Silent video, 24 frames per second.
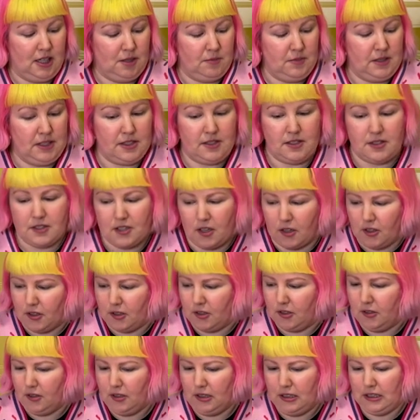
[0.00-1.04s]

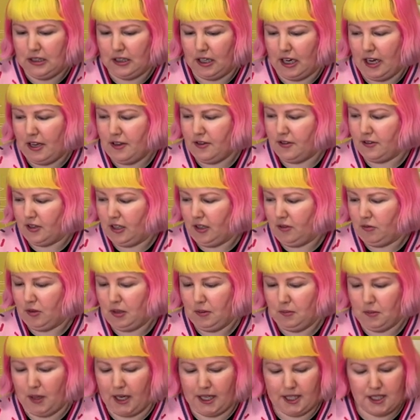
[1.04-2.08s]
So I think
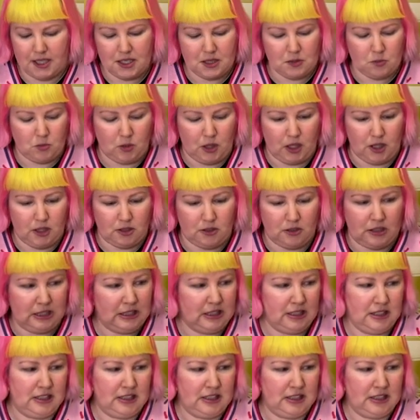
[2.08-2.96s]
we might as well,